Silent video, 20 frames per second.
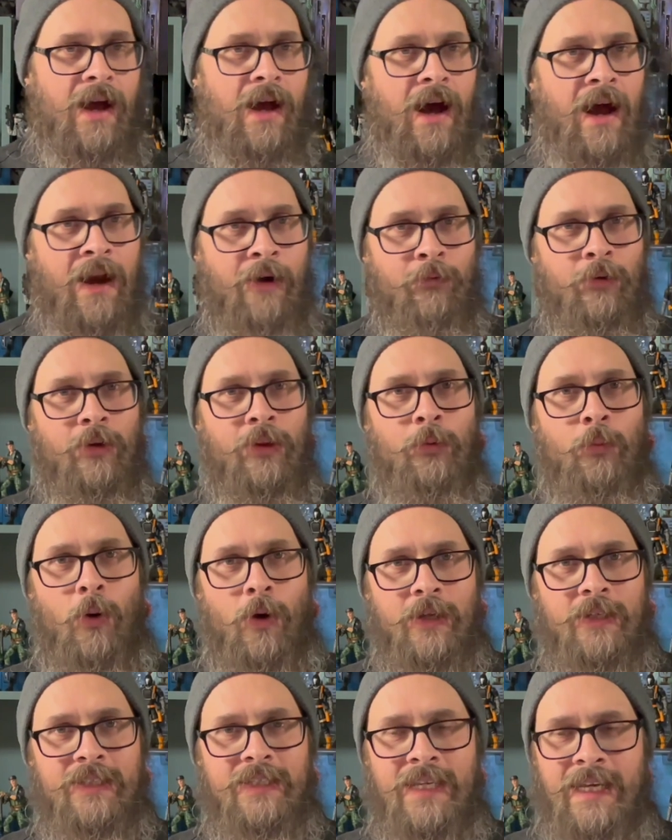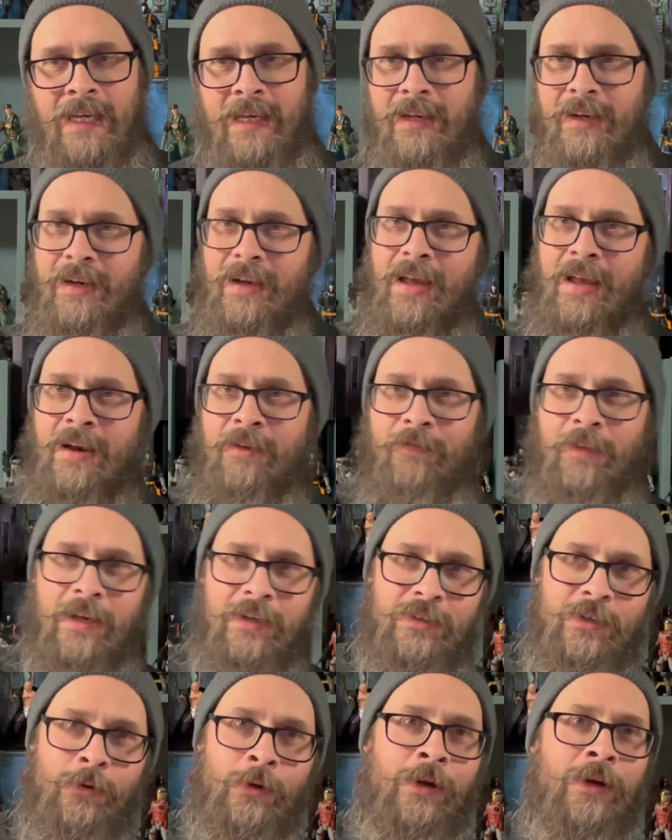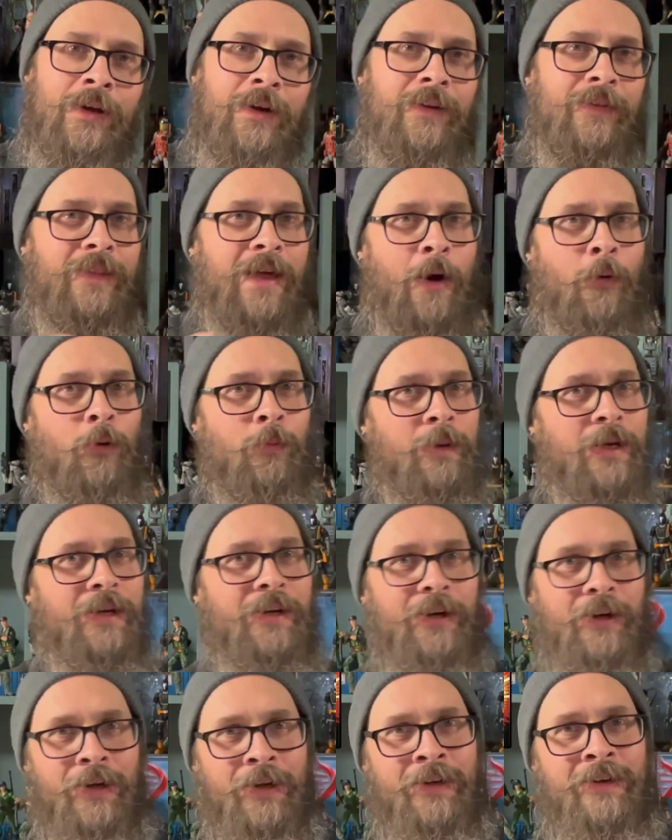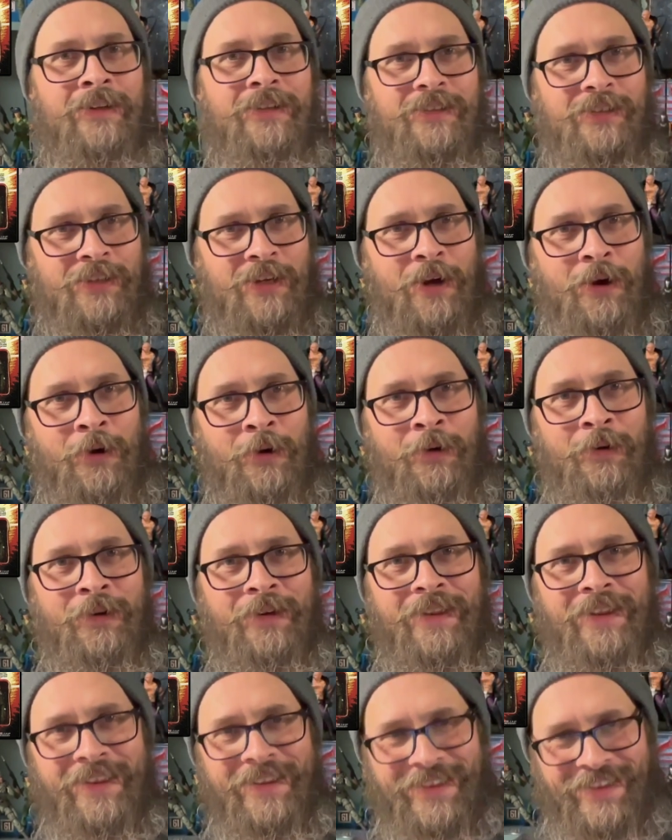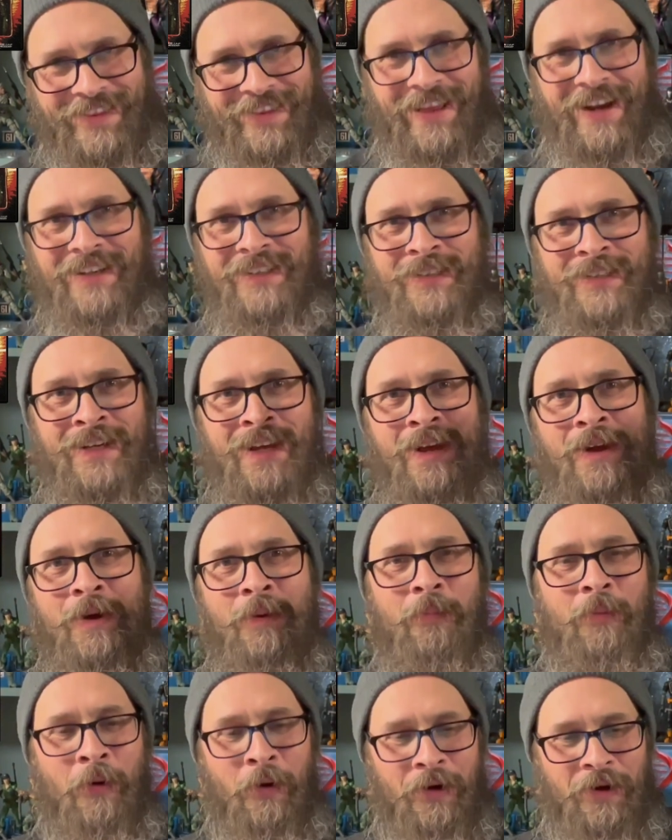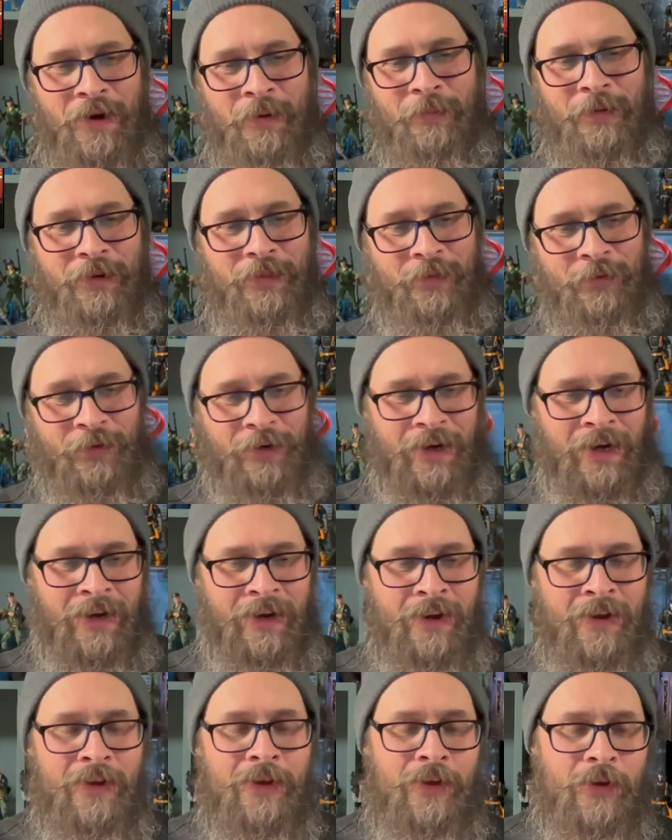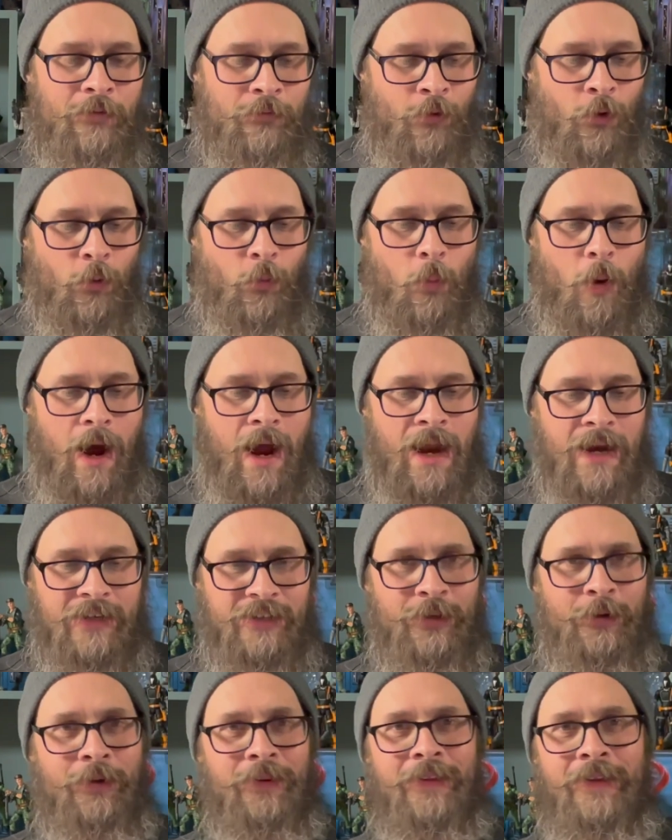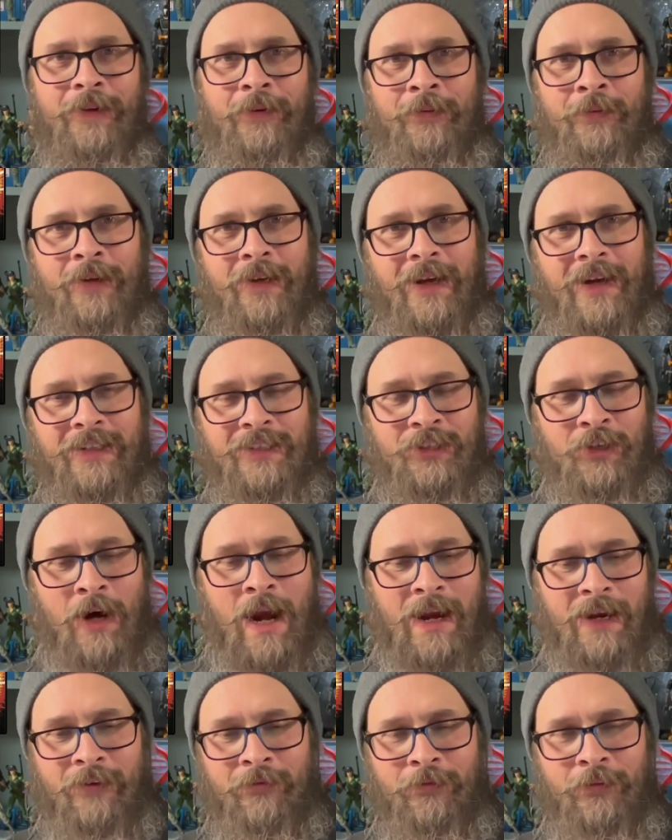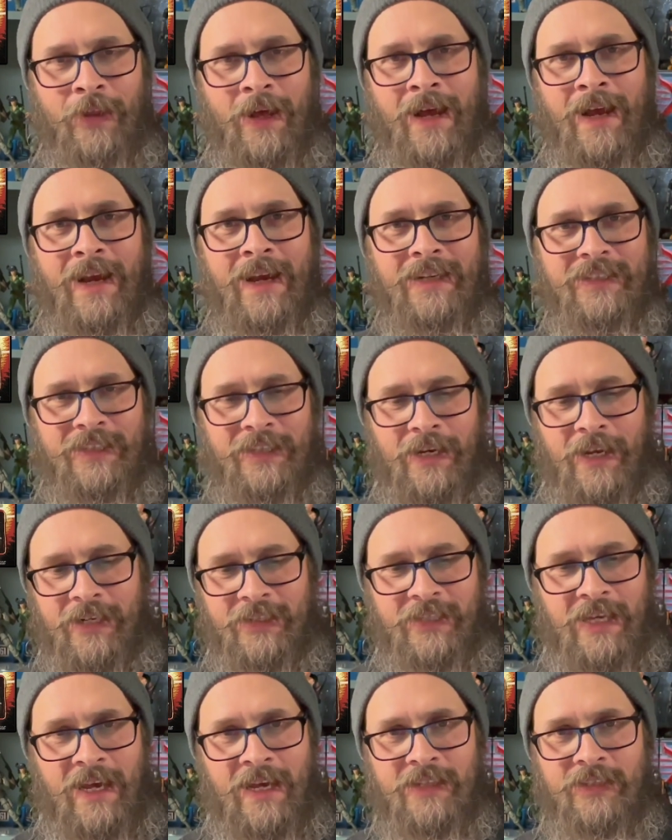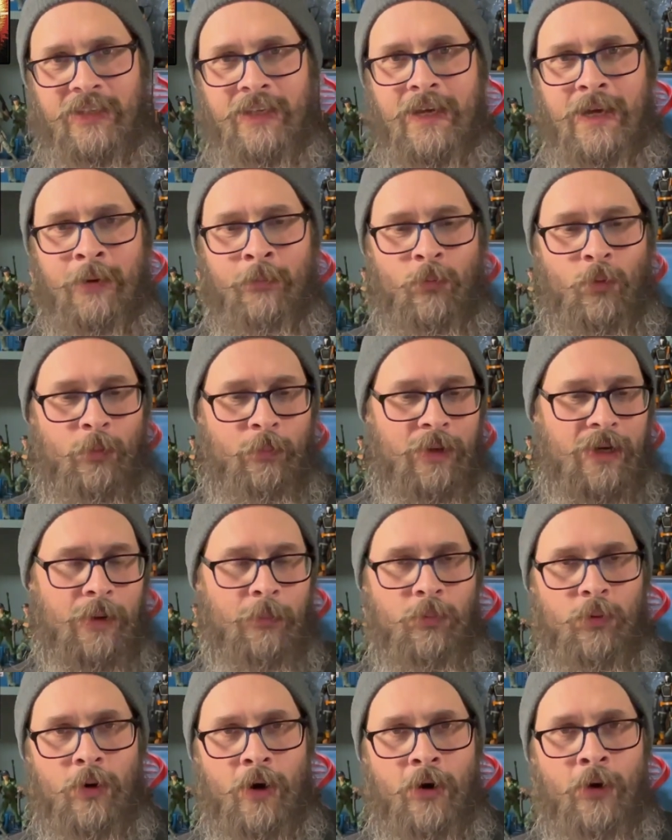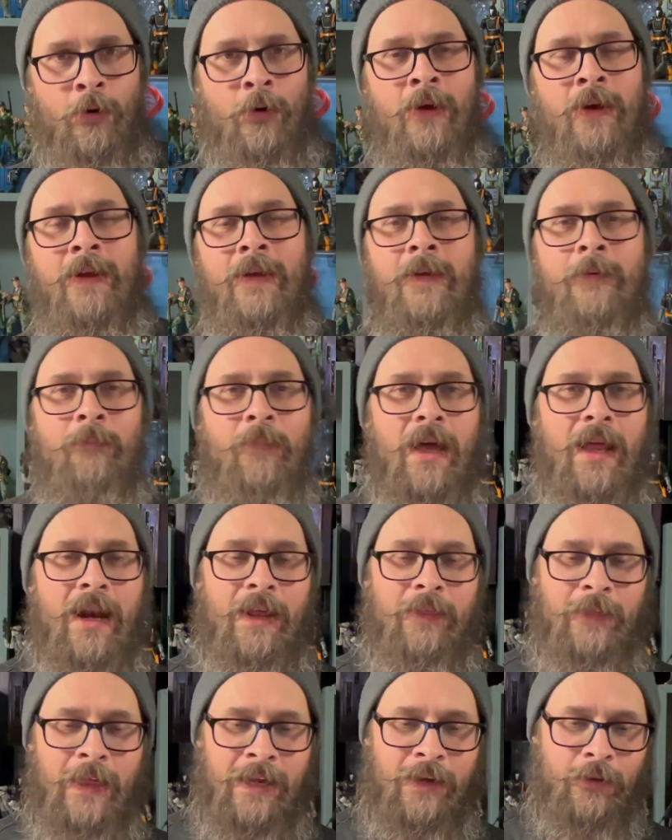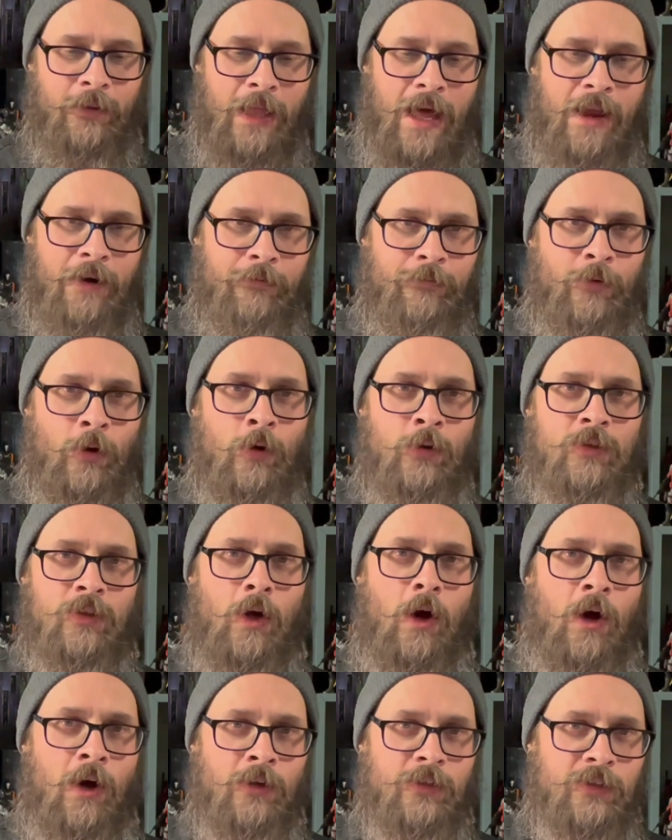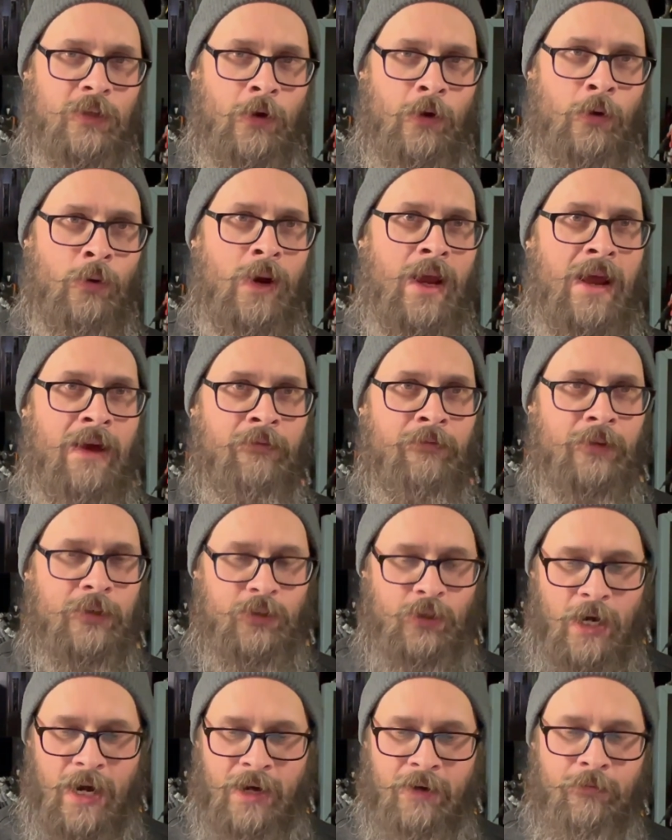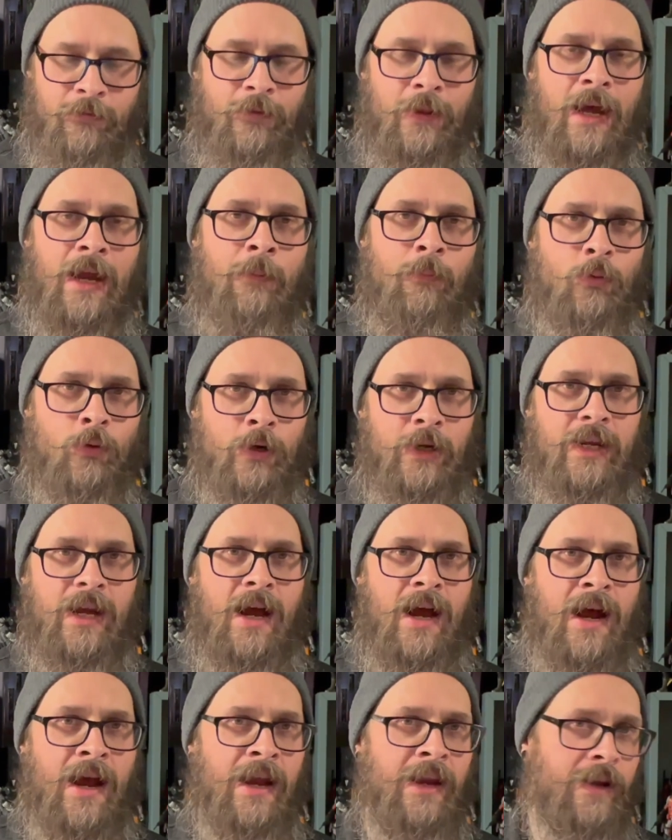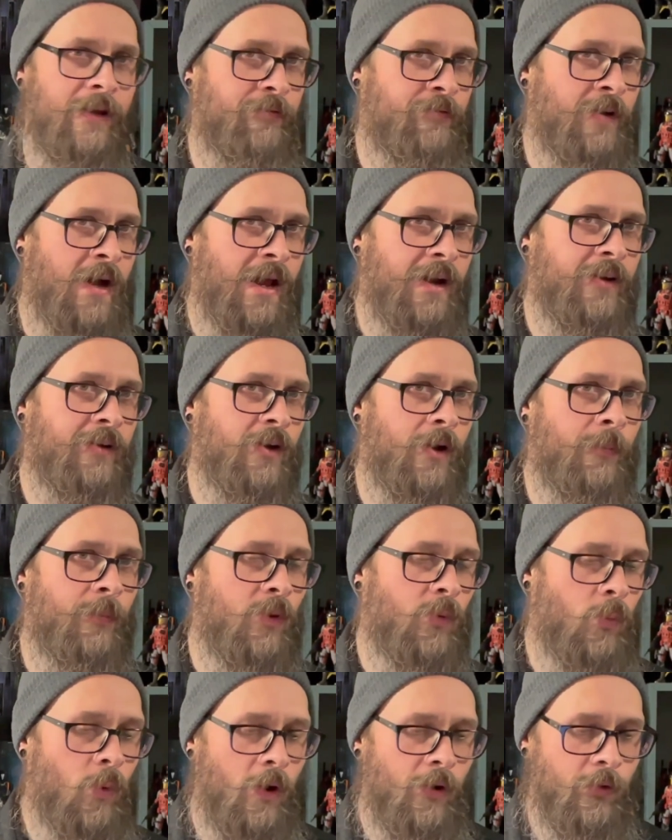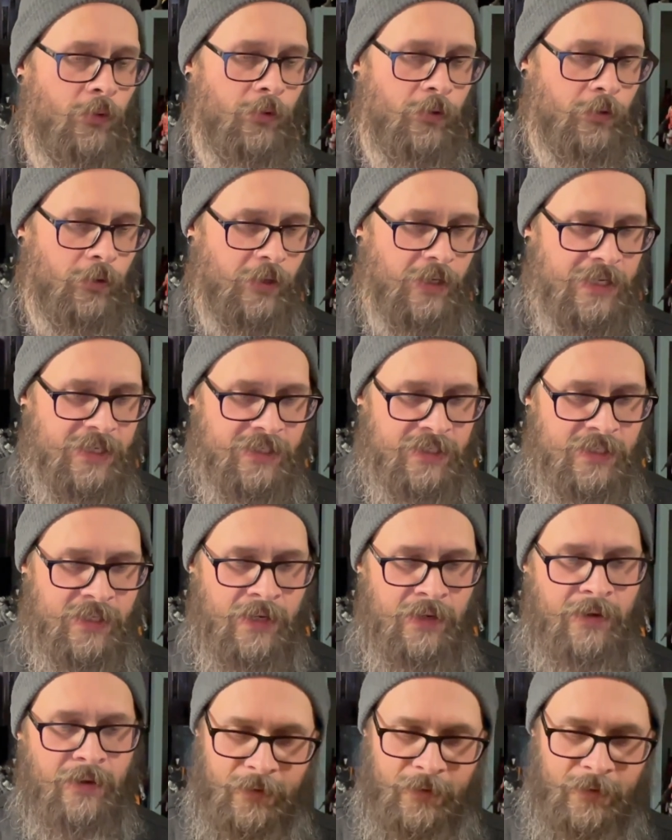I really want to see it, and if they do it, that would be good. So that's point number 3 for why doing the Dragonfly as the next HasLab would be a pro. And I think a lot of folks also have the Dragonfly pretty high, if not at number 1 on their list.